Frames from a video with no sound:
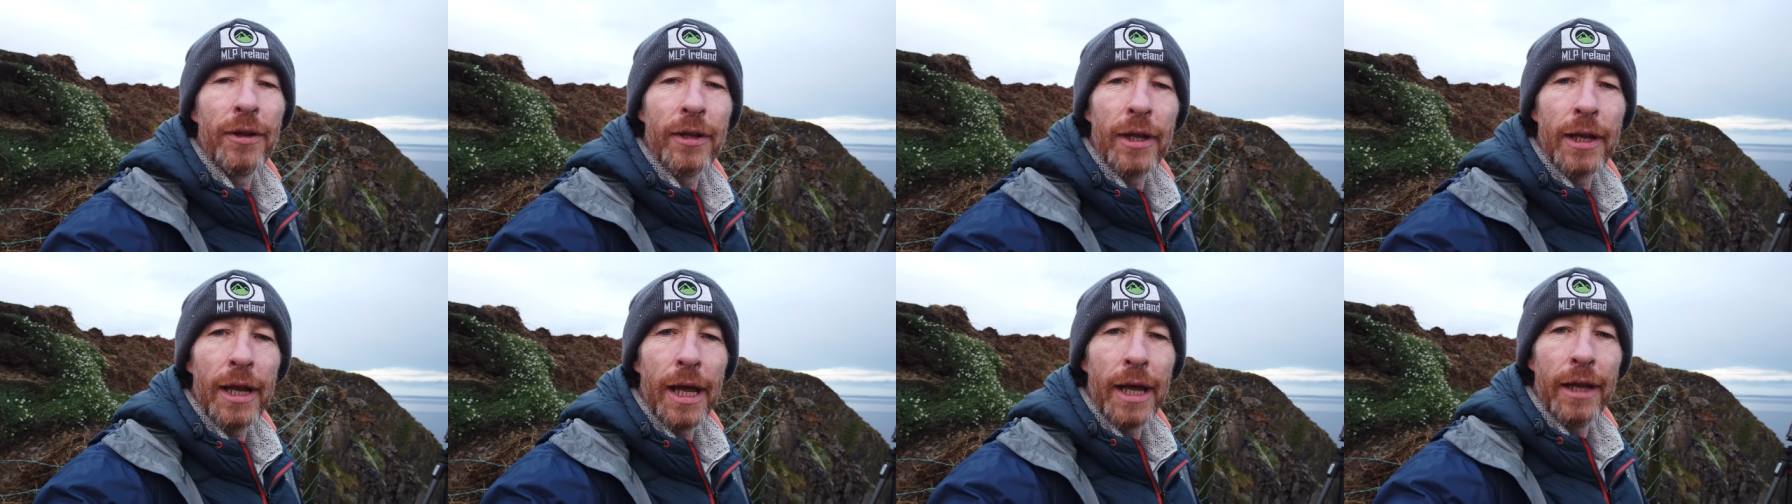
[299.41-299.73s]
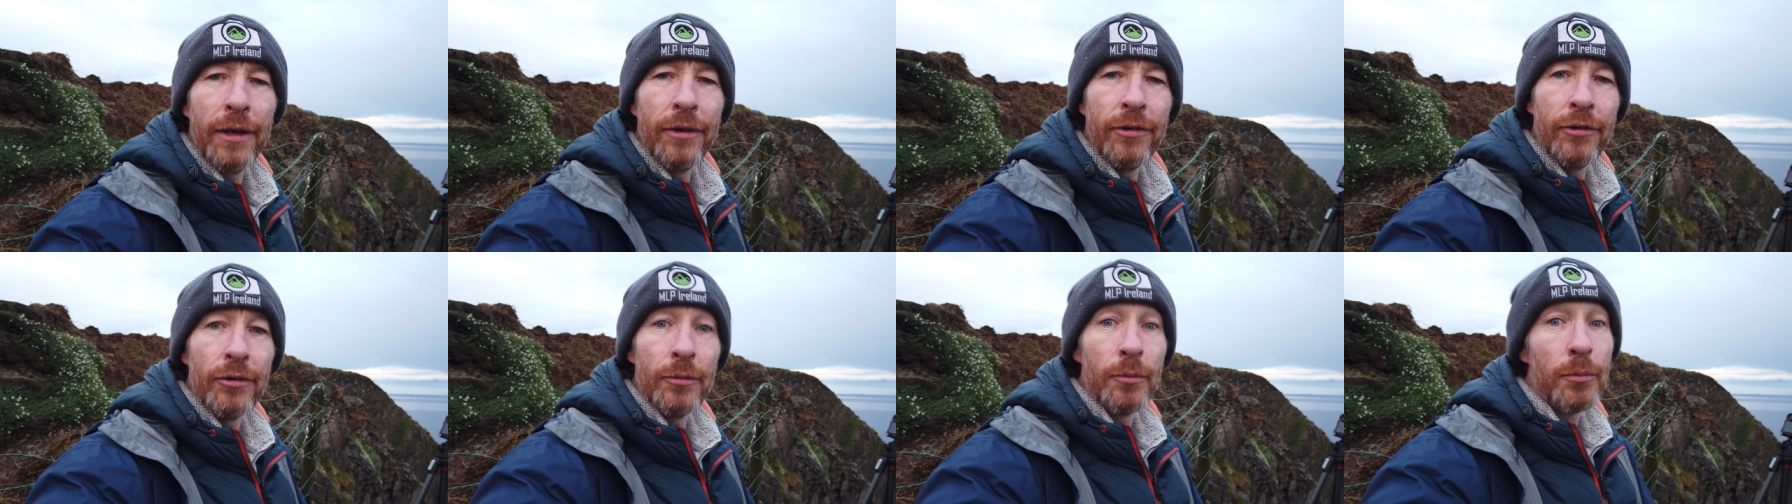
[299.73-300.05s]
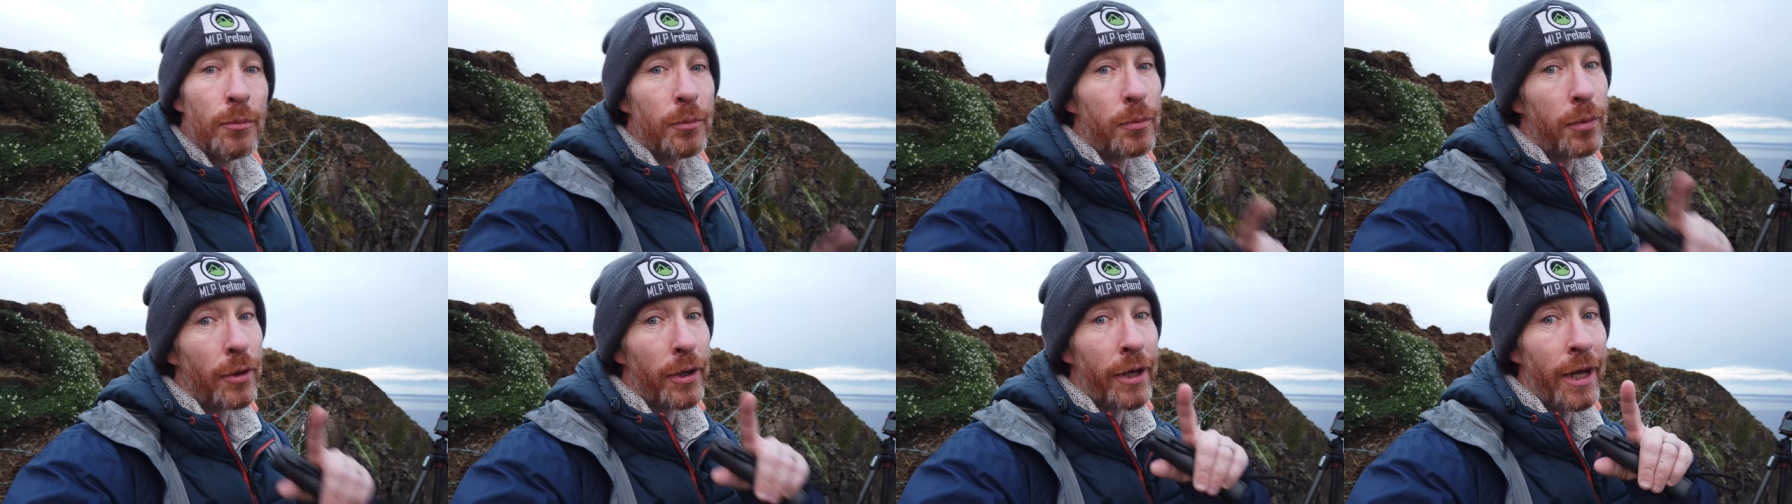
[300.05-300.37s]
on the land.
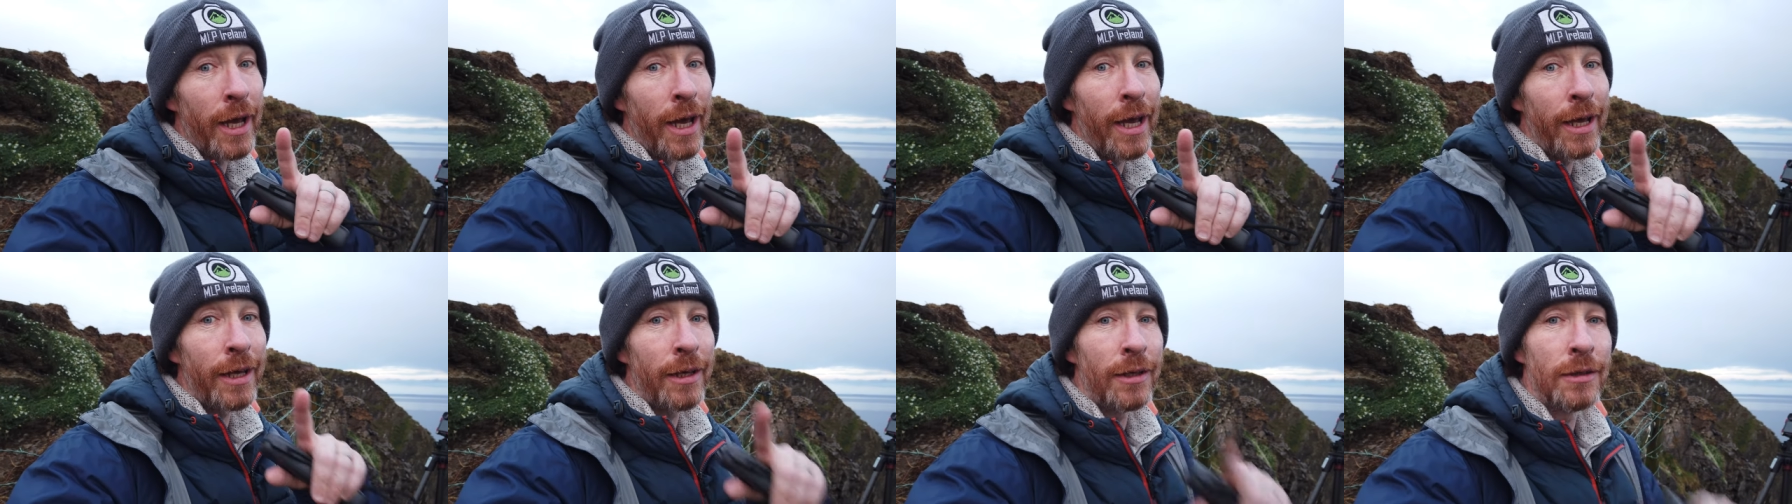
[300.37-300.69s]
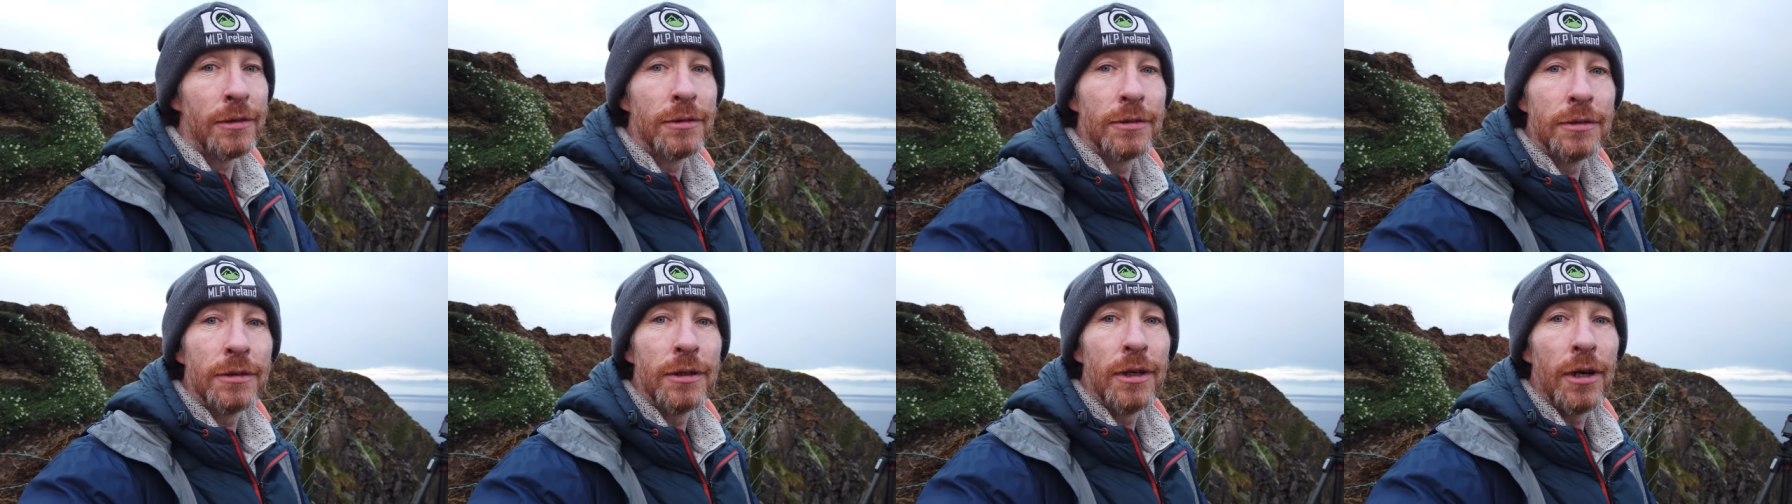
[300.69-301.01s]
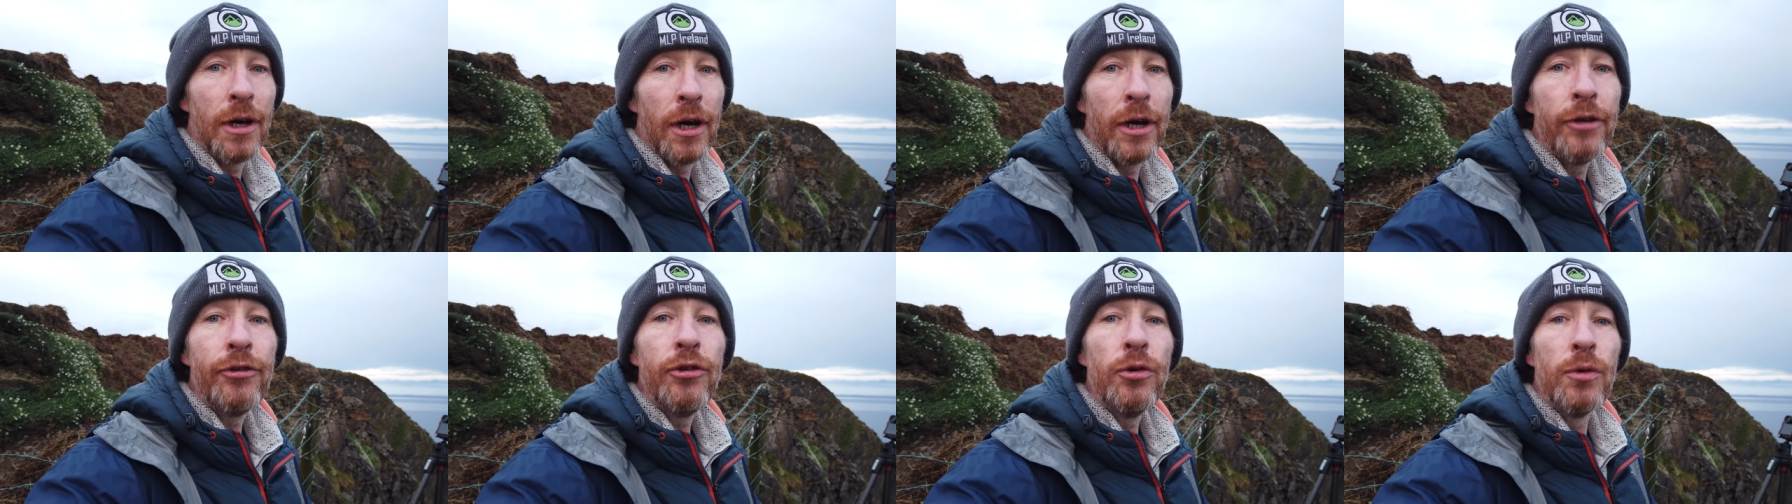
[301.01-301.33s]
But hey,
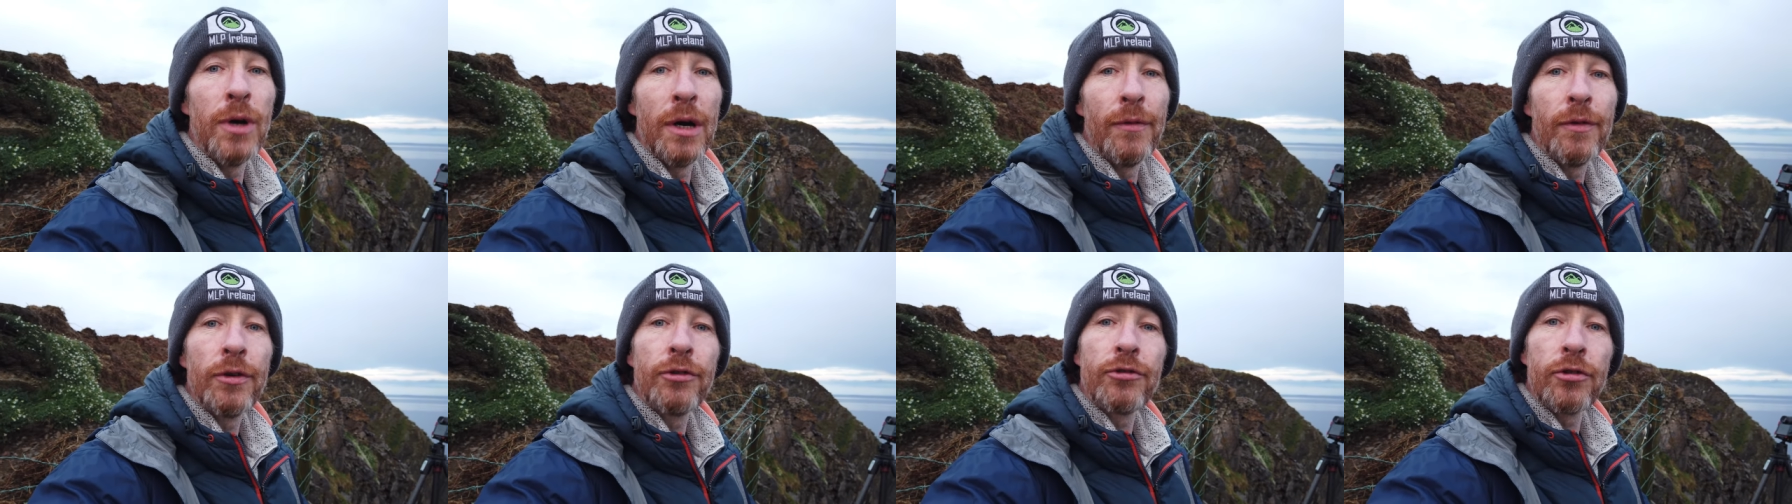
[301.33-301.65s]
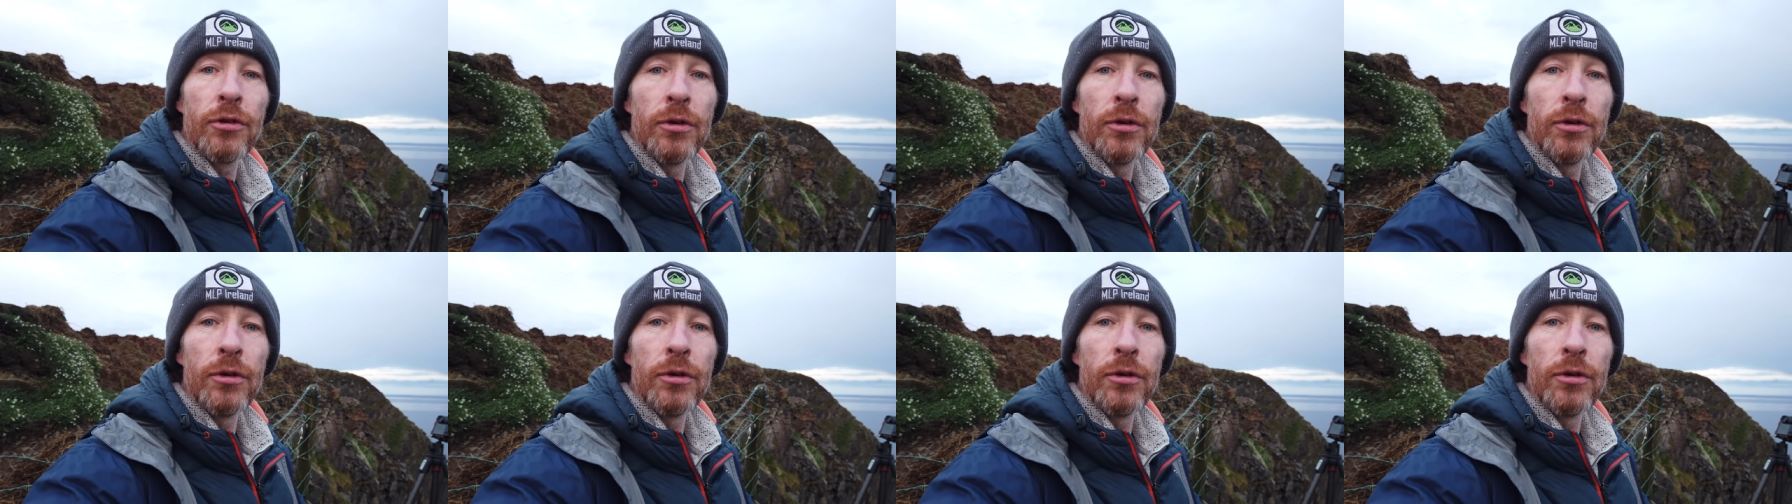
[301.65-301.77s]
I do have a